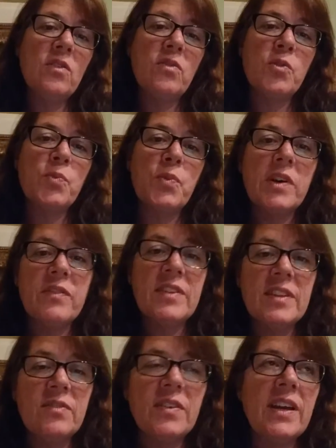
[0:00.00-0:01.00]
So for
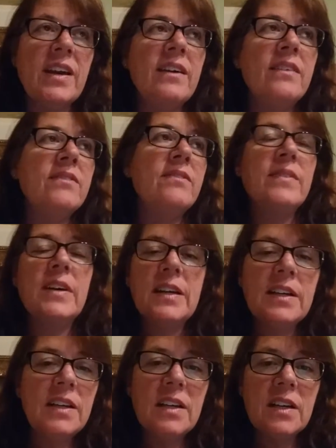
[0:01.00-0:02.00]
breakfast, if I have,
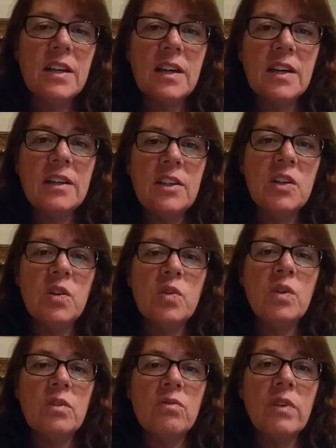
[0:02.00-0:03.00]

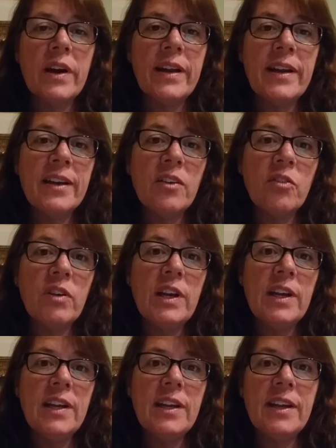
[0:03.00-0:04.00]
a red and a
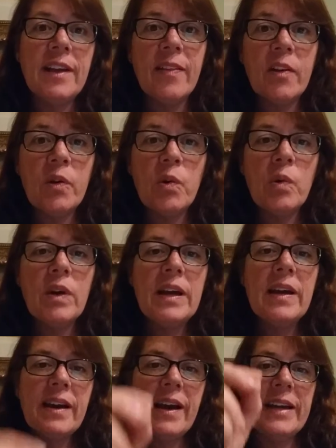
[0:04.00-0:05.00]
green and a yellow,
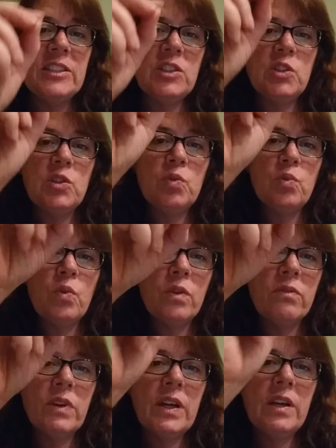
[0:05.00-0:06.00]
I just do
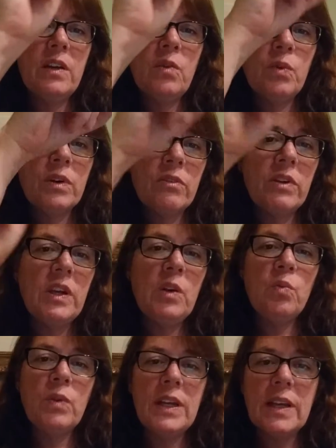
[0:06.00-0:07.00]
1 red, 1
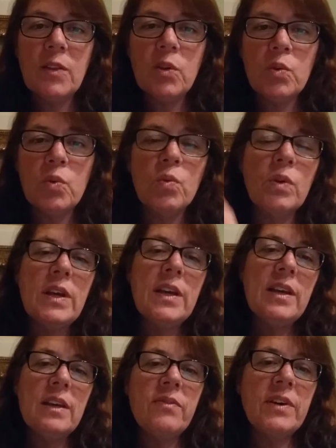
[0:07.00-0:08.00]
green, 1 yellow.
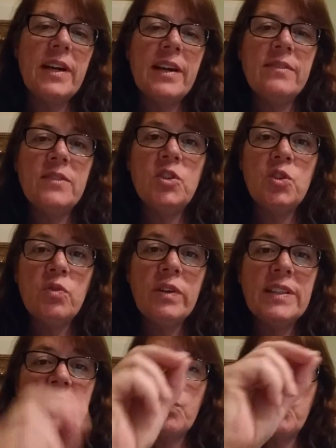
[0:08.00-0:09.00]
If I have 2
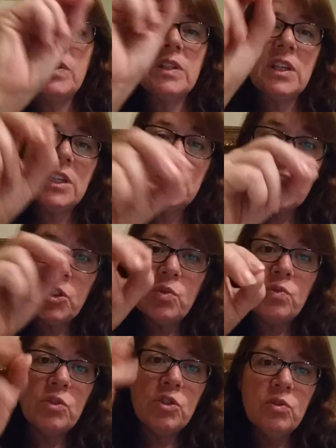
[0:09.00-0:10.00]
reds, I put a
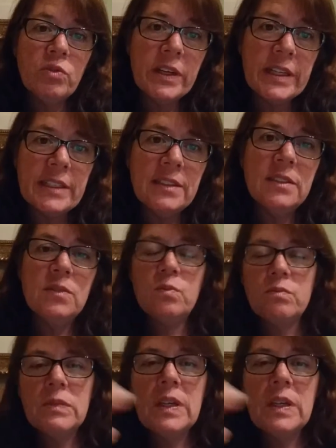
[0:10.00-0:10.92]
2 reds.